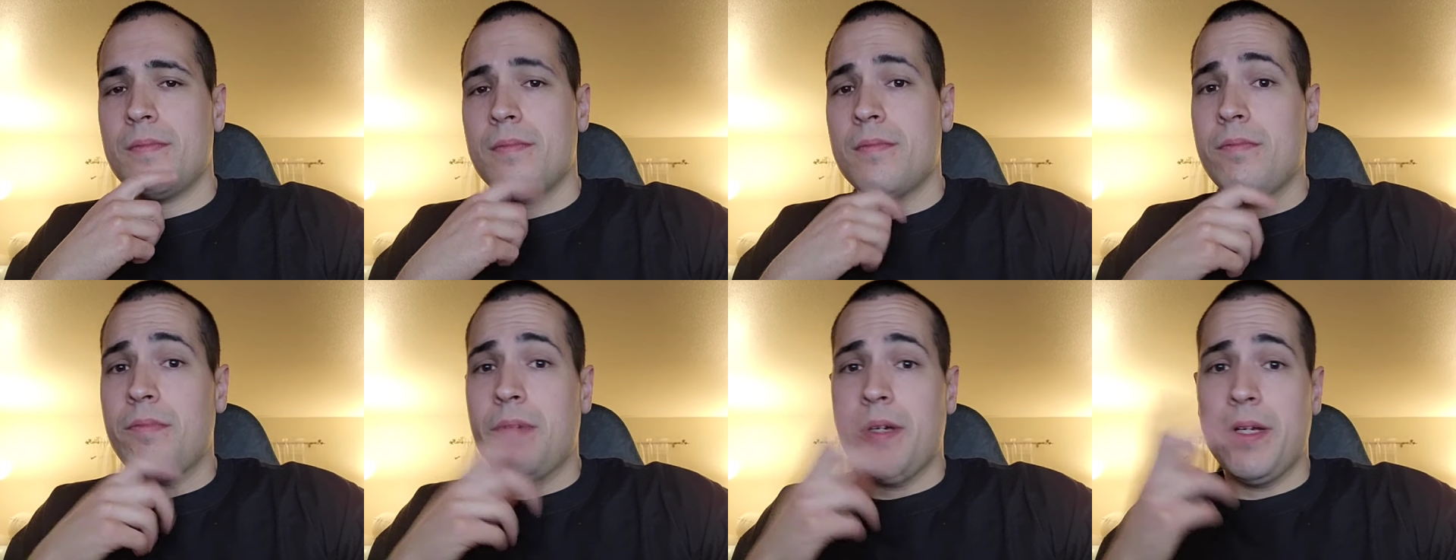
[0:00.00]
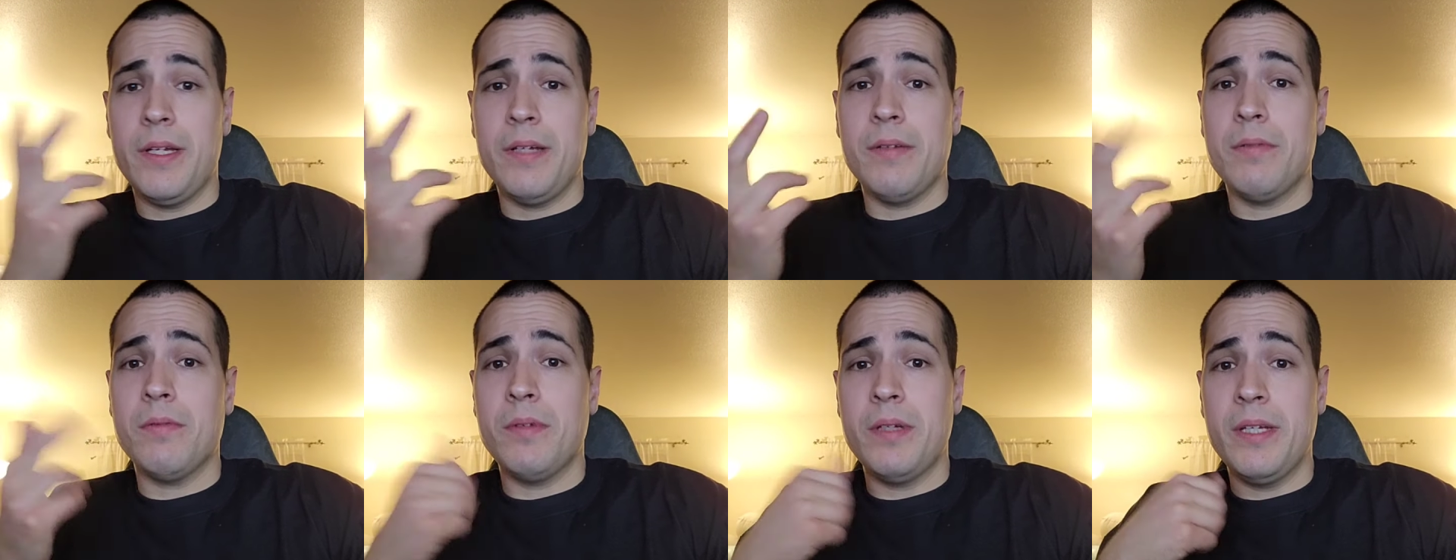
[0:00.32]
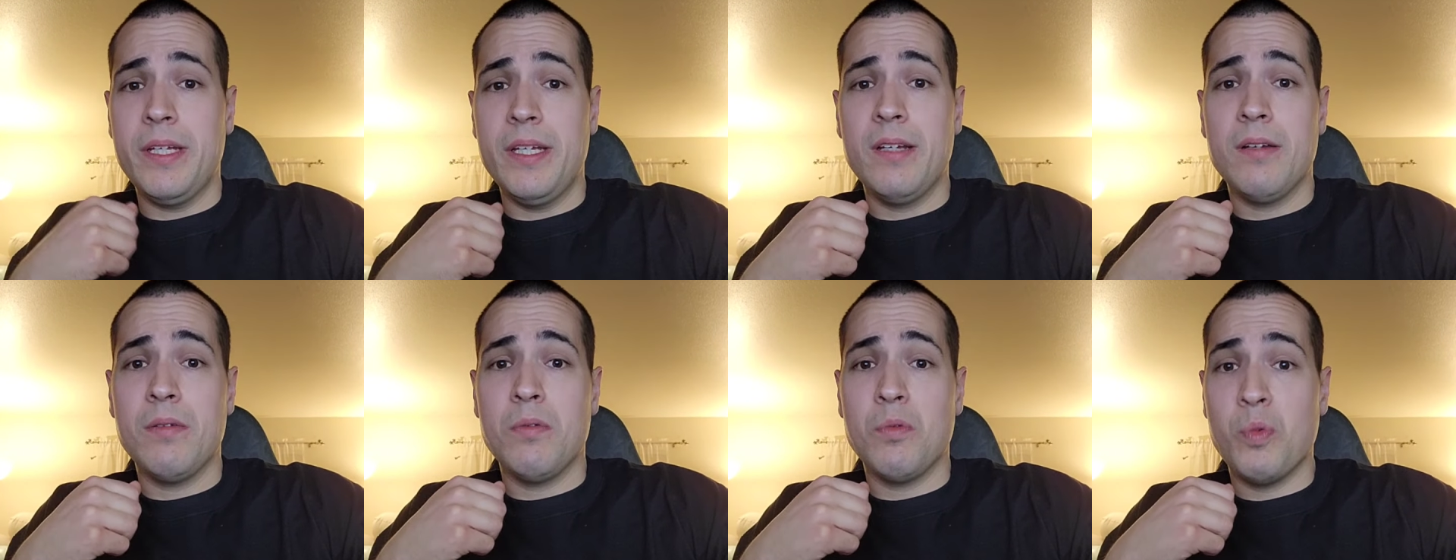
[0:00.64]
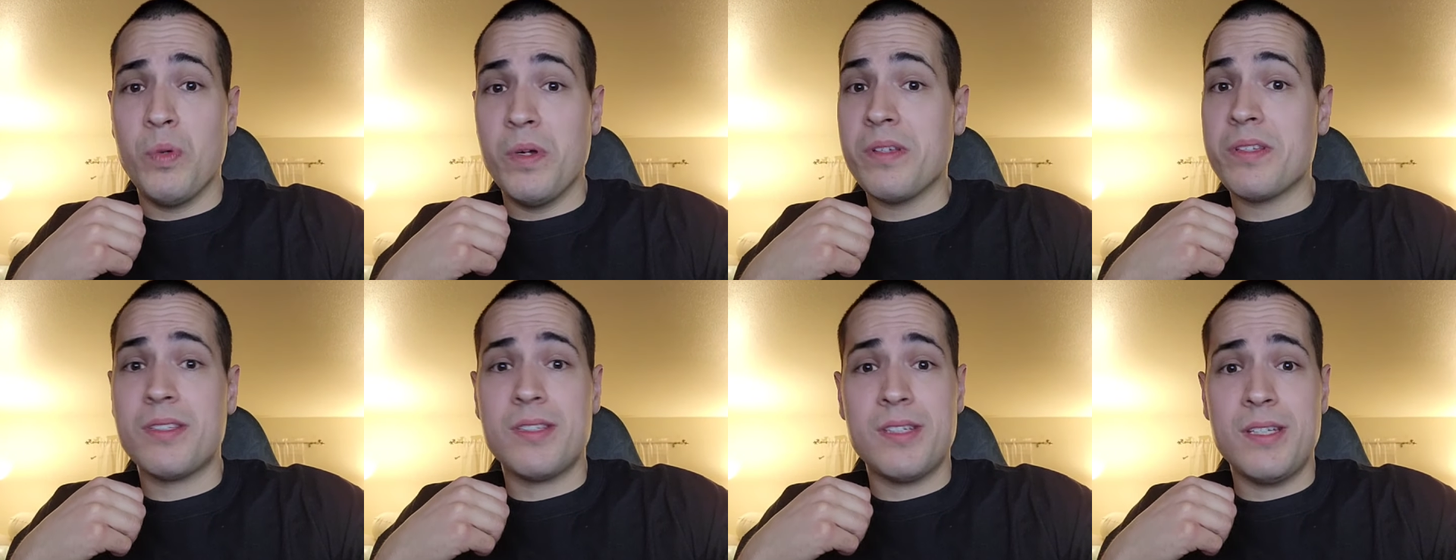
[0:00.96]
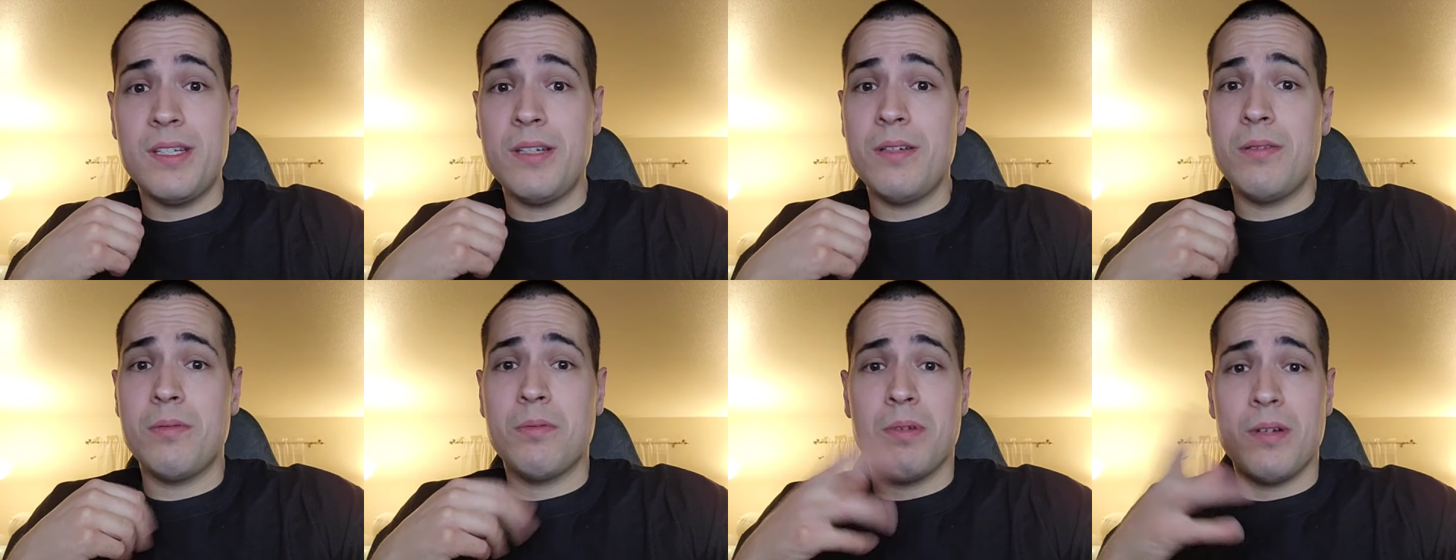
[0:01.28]
we'll
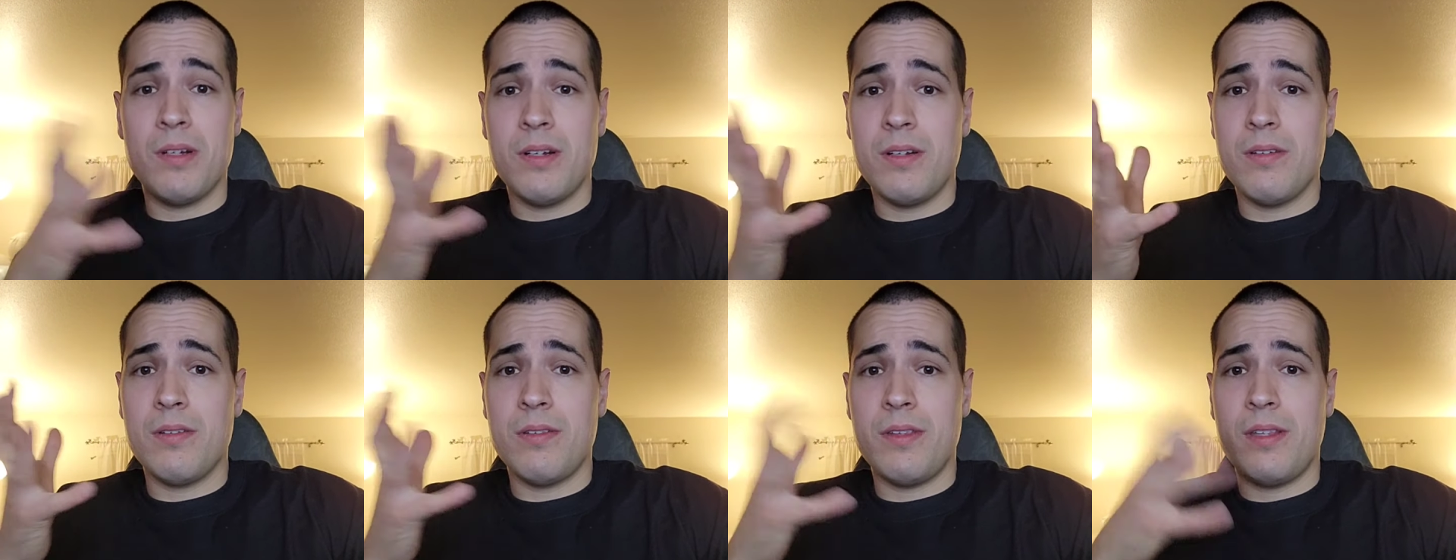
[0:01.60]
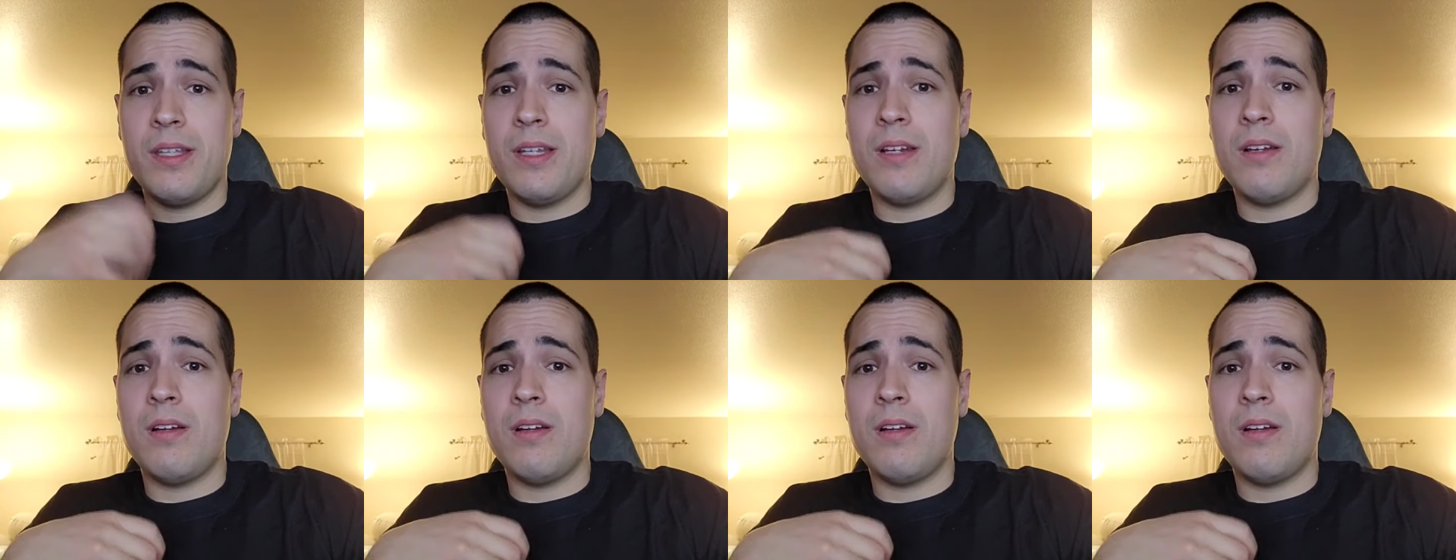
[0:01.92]
see where it